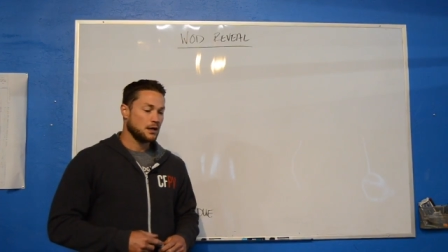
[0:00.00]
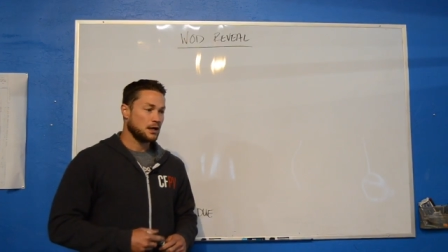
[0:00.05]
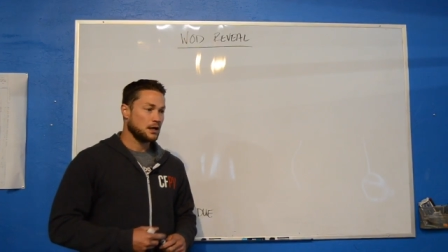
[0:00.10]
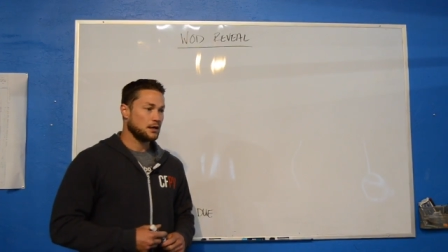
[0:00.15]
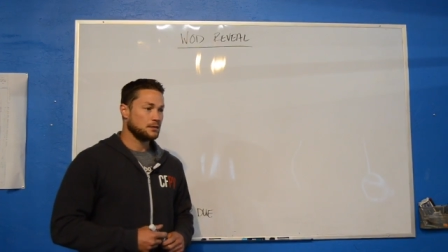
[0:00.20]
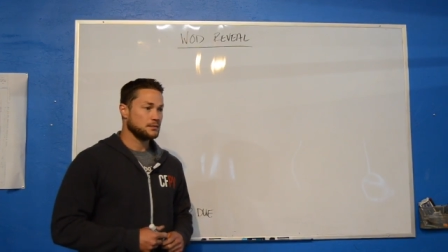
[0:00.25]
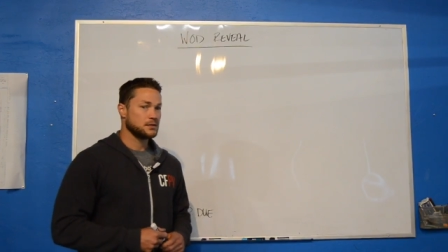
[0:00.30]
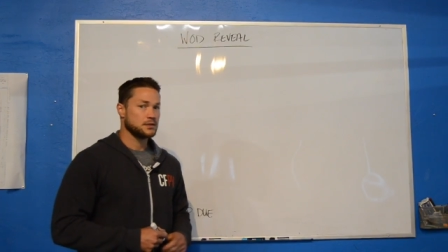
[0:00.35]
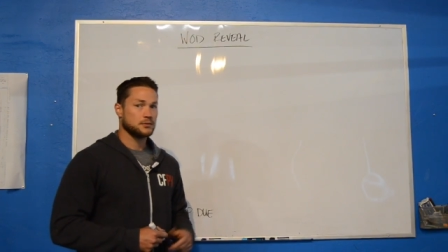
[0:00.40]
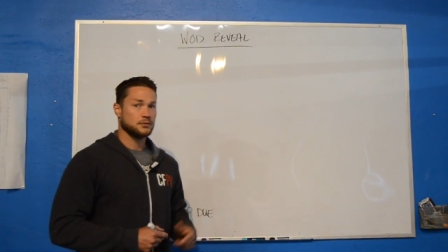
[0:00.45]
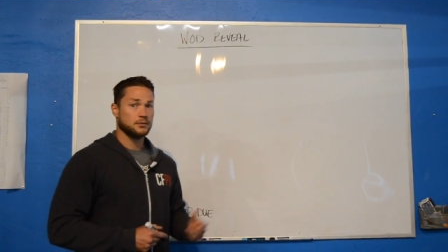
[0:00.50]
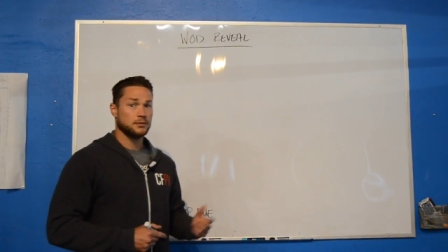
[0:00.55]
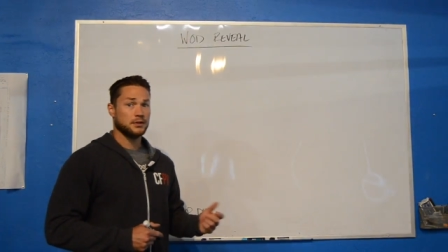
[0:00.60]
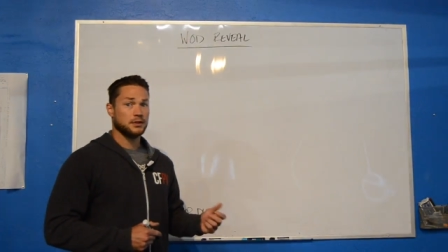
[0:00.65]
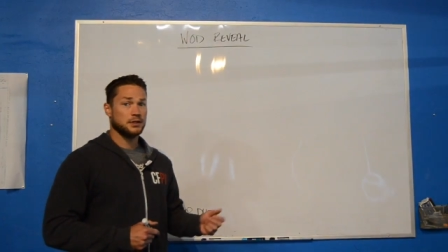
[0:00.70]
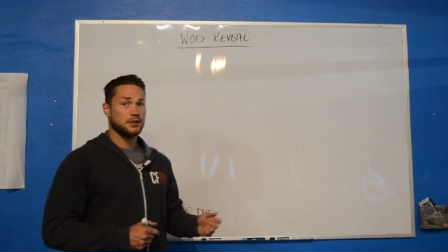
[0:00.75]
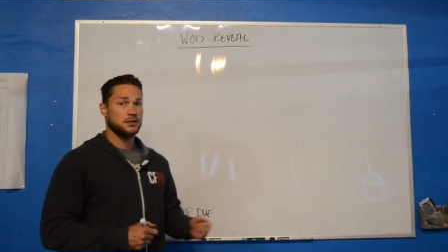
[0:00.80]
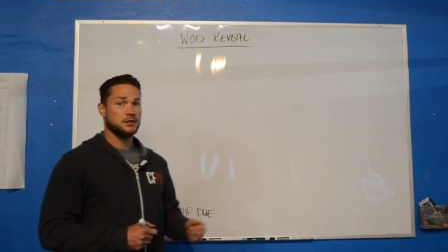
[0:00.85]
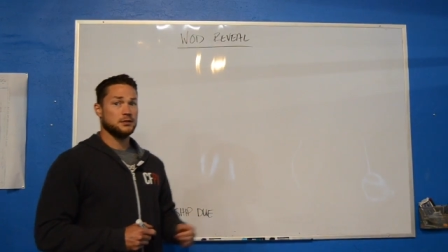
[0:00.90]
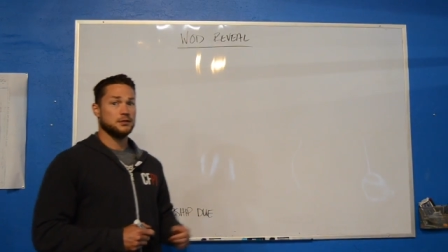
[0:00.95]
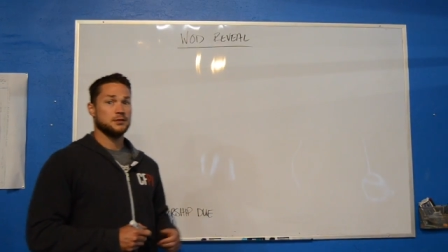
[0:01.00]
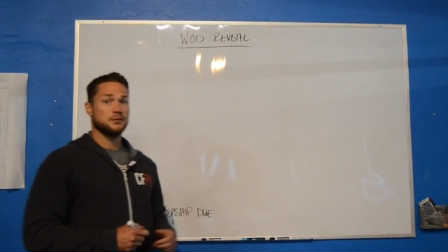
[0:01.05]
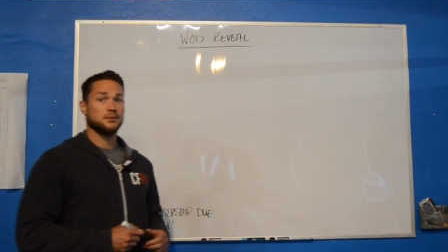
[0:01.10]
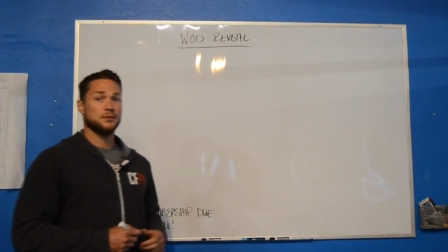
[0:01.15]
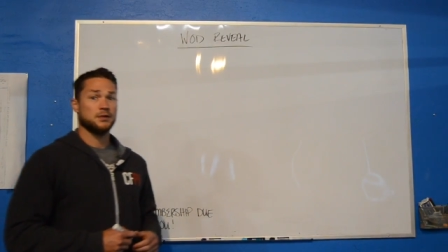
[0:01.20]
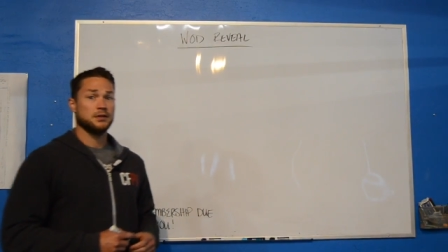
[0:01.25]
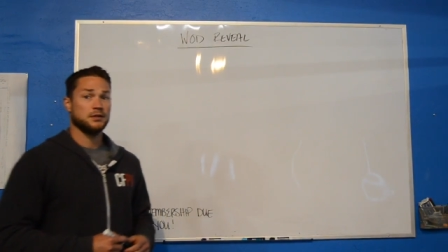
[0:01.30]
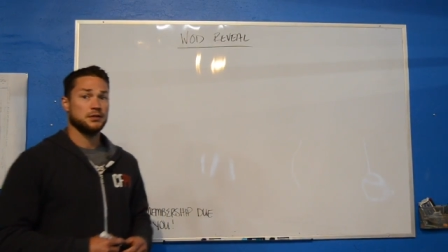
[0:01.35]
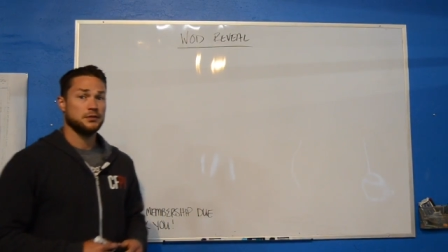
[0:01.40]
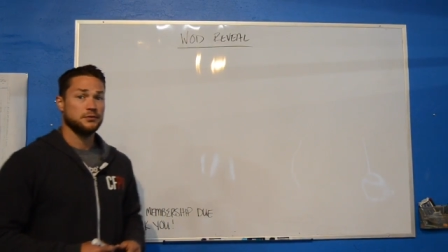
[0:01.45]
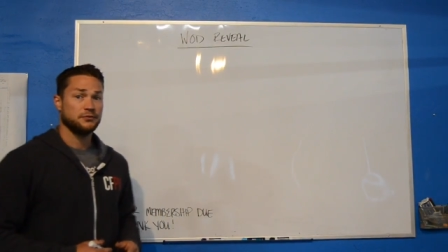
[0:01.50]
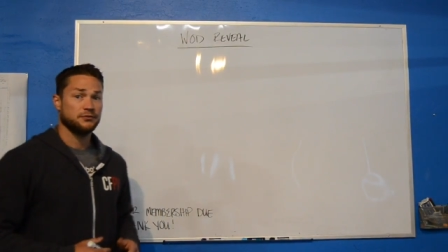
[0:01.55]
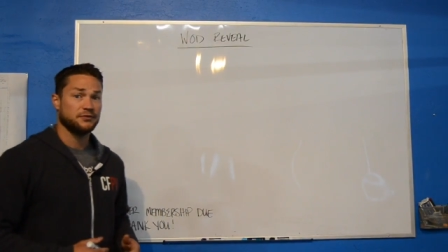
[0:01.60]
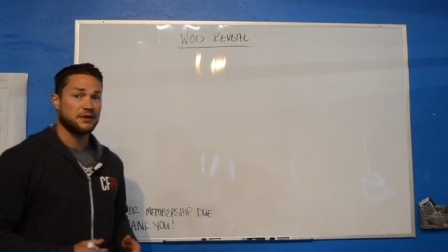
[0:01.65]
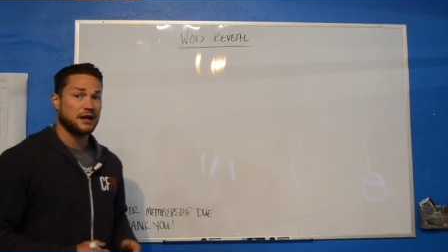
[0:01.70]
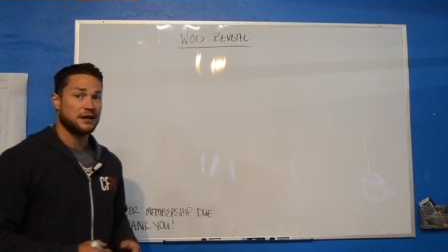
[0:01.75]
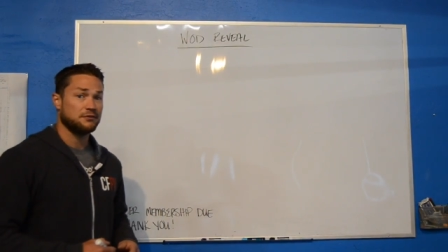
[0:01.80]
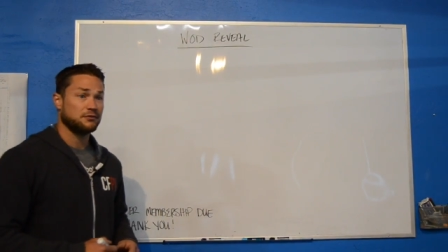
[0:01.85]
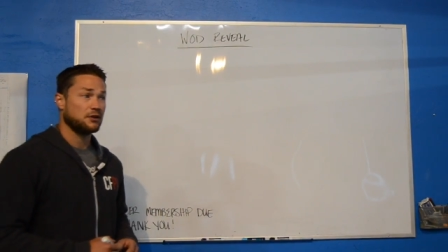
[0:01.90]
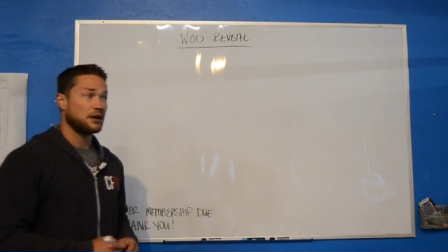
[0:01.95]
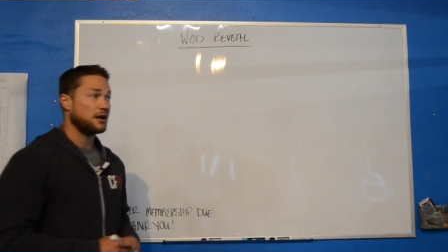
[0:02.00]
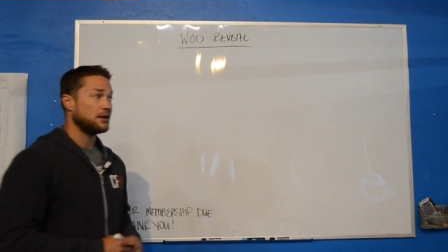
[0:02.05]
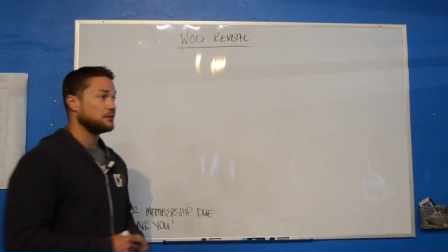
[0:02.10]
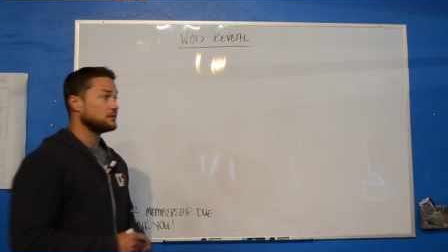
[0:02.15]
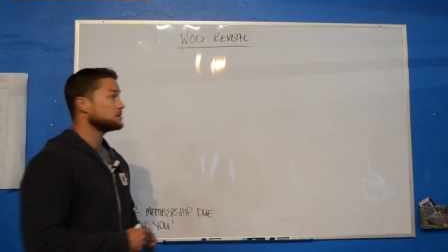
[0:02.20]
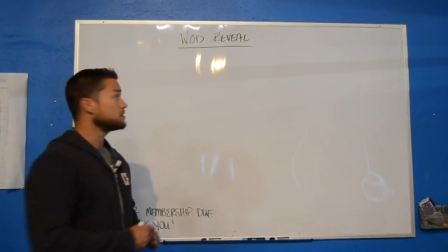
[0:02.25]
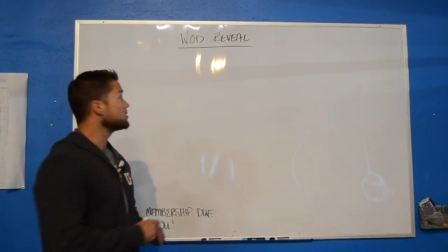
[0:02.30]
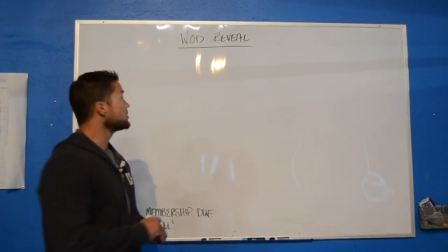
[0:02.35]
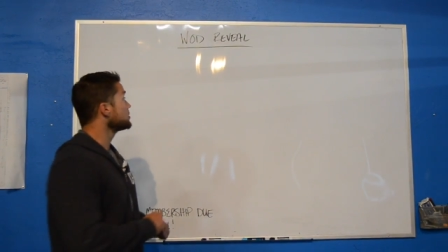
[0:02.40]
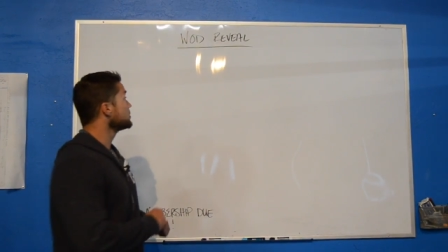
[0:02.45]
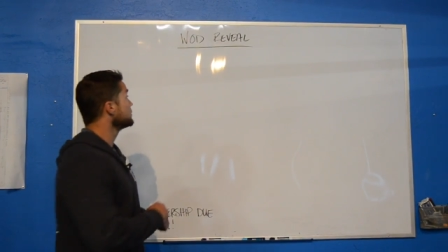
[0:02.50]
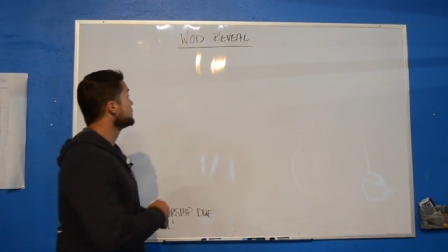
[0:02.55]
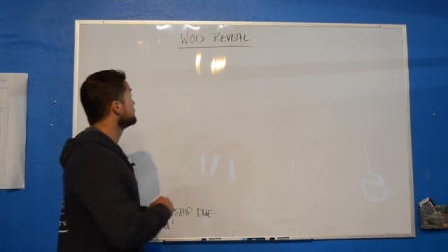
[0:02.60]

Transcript: Um, so what we're going to do is we're going to do five rounds.